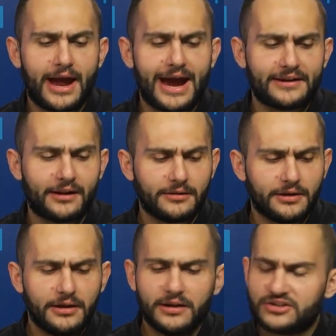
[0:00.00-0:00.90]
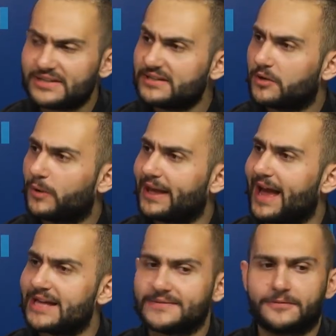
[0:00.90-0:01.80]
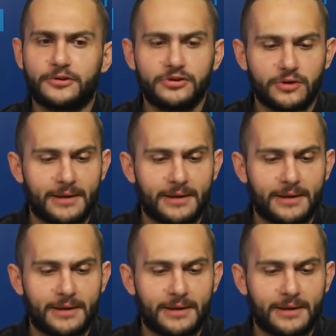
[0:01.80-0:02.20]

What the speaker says: Erdal, just a quick ask for you.